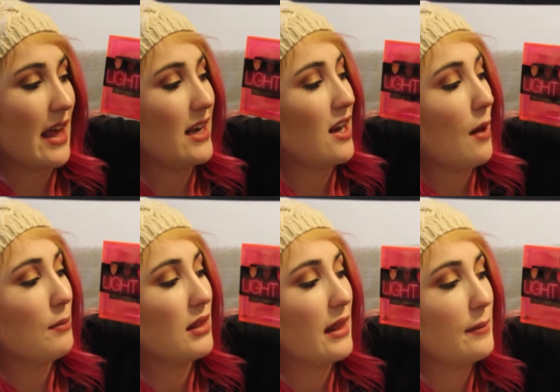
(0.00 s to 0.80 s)
Lighted
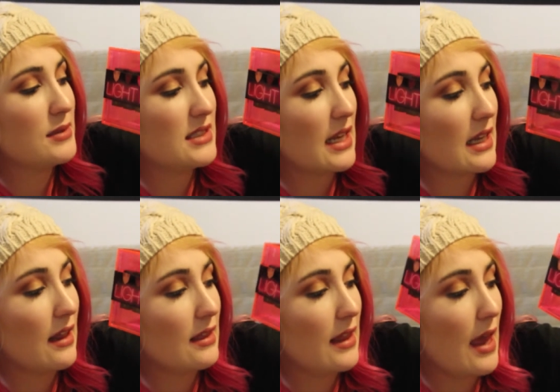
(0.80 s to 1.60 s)
Up Lipstick
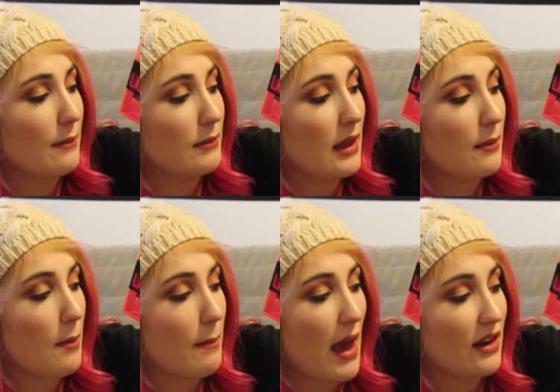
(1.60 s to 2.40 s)
and
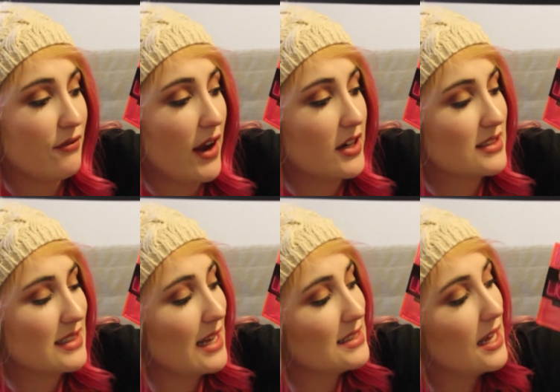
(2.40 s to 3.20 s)
Lip Mattifier
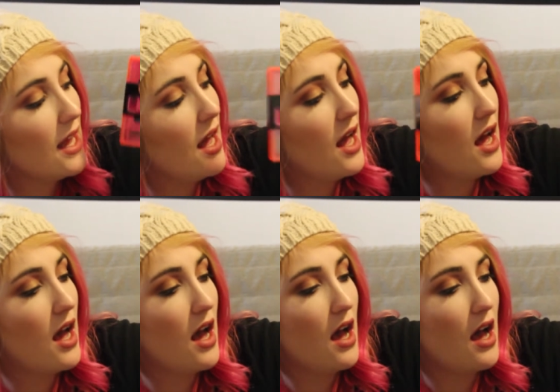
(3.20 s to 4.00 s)
set.
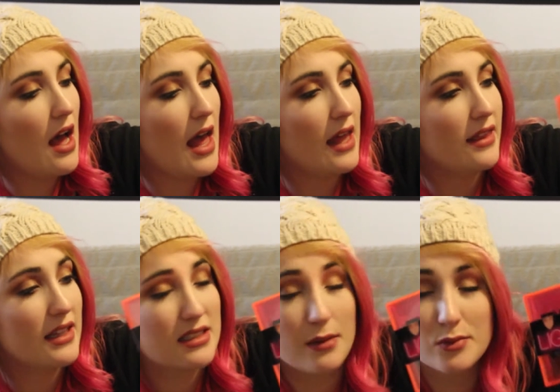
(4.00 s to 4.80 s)
And
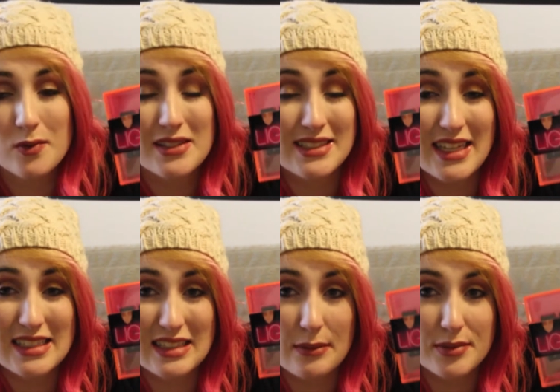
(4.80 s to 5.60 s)
this comes with
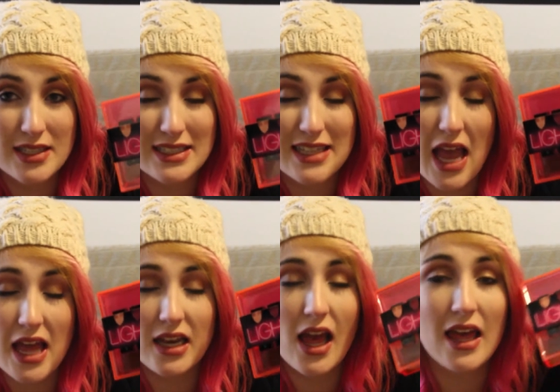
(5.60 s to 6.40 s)
6 lipsticks
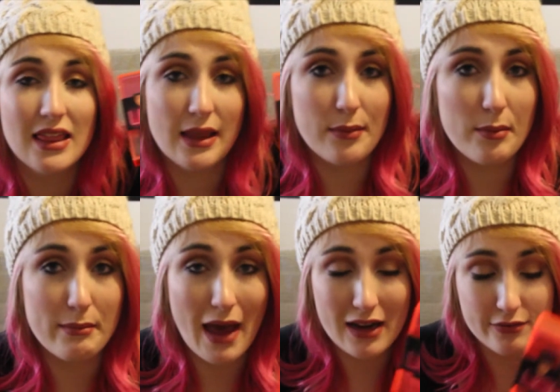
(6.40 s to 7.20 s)
and a lip
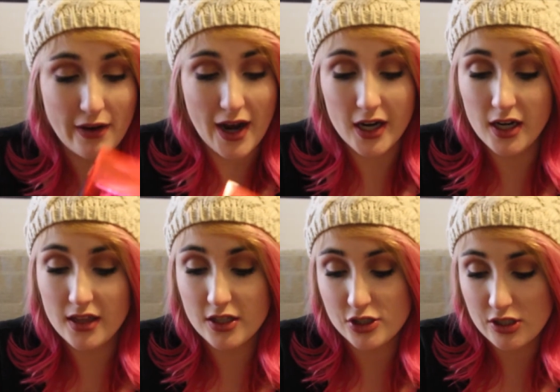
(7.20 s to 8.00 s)

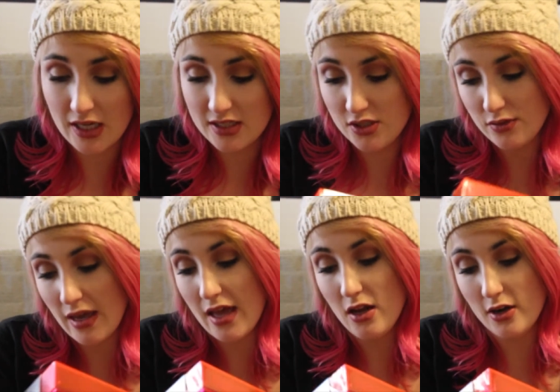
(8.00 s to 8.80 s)
mattifier. The shades you
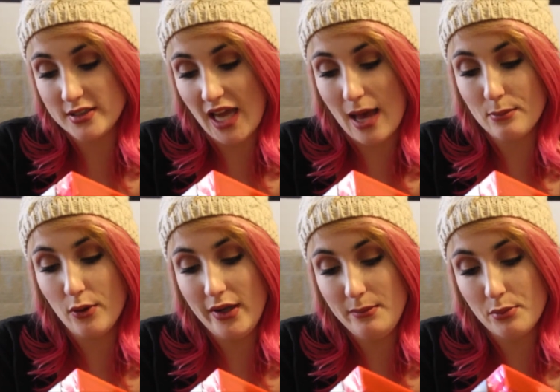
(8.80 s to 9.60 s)
get are
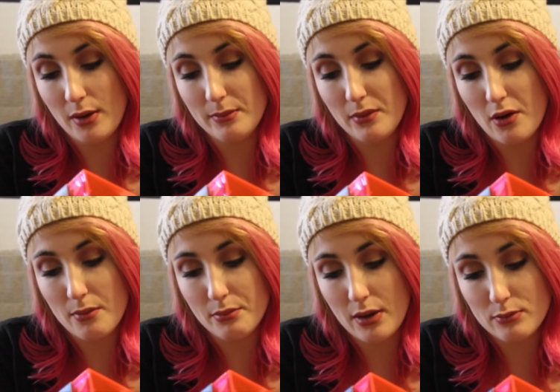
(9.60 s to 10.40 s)
Tabloid,
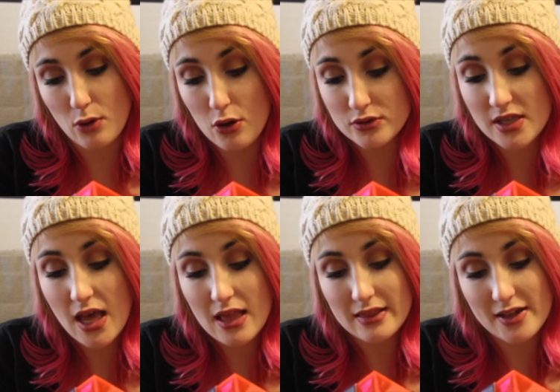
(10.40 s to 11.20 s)
Primrose,
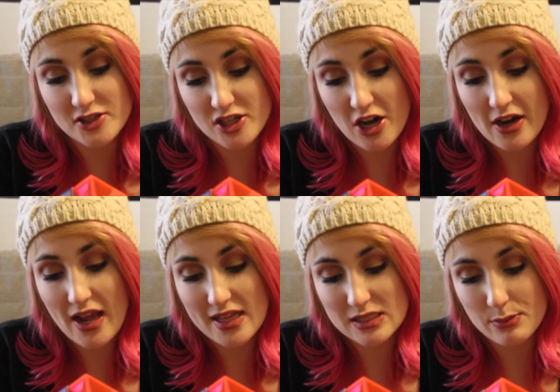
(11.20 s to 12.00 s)

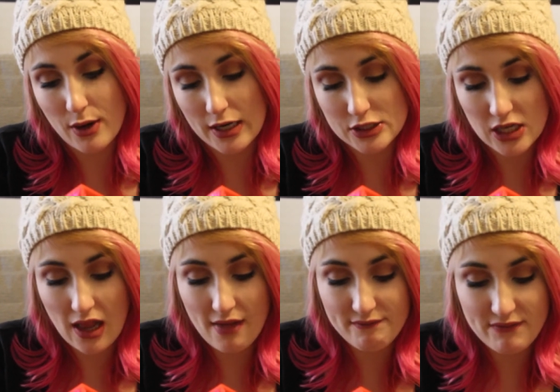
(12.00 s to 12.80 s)
Legendary,
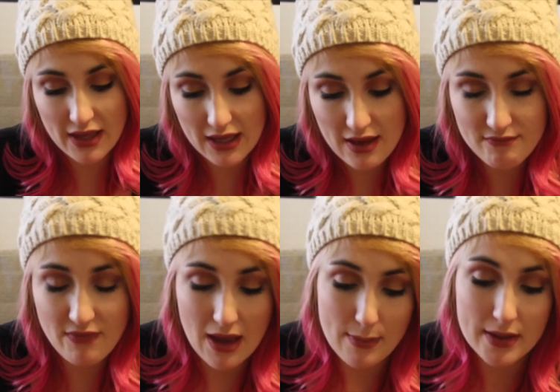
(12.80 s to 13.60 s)
Inspiration, Big, and
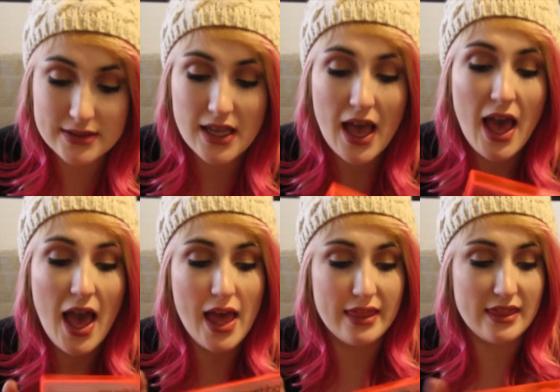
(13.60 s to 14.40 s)
Famous.
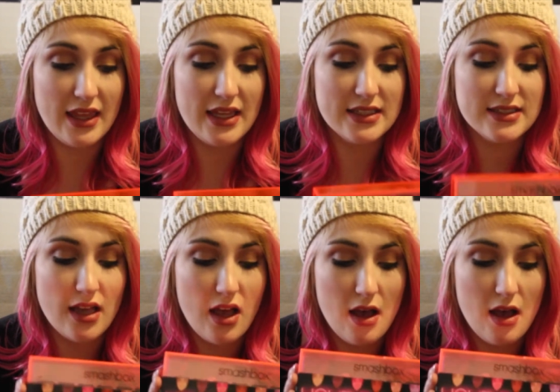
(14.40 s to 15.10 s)
And these